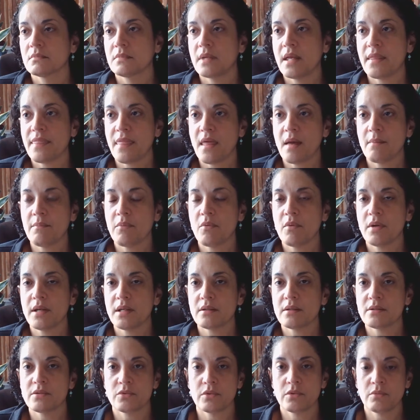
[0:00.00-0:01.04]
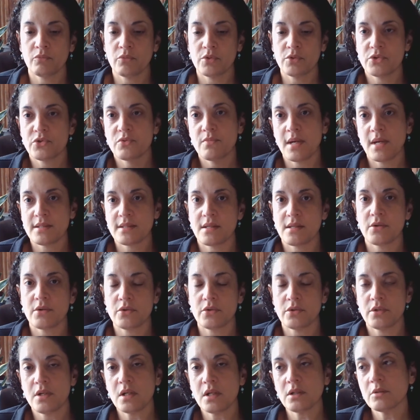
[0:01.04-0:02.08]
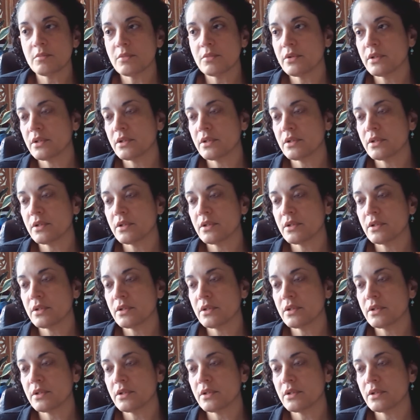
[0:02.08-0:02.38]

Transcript: at that point, because once you max out your deductible,